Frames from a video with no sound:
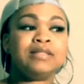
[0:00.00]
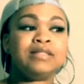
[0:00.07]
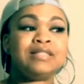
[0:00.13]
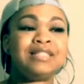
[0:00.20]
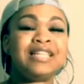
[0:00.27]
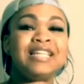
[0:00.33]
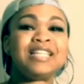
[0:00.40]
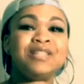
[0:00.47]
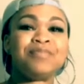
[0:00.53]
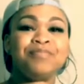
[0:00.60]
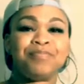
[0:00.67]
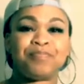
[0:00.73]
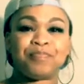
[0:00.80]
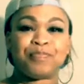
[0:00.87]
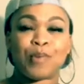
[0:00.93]
this
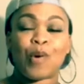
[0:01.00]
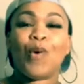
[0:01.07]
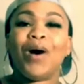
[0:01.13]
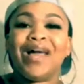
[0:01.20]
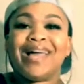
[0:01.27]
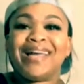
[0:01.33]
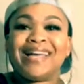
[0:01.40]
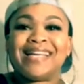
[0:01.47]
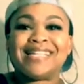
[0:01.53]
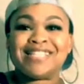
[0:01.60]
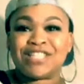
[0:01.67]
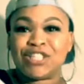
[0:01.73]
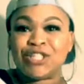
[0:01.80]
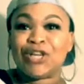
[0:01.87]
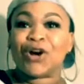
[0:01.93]
boy is
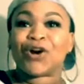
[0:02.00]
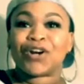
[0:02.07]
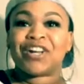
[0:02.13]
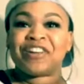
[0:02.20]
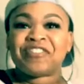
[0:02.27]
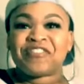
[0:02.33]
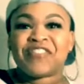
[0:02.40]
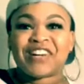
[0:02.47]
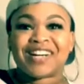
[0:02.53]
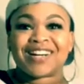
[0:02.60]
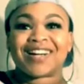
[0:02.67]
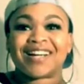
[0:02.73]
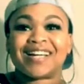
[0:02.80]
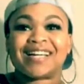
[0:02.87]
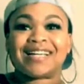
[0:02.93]
yearning
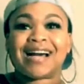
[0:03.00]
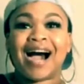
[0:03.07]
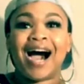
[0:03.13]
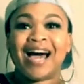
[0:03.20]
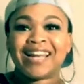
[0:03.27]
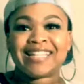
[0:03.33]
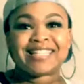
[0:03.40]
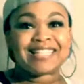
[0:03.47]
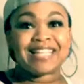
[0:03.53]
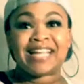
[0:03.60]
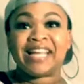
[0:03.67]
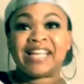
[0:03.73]
for honesty,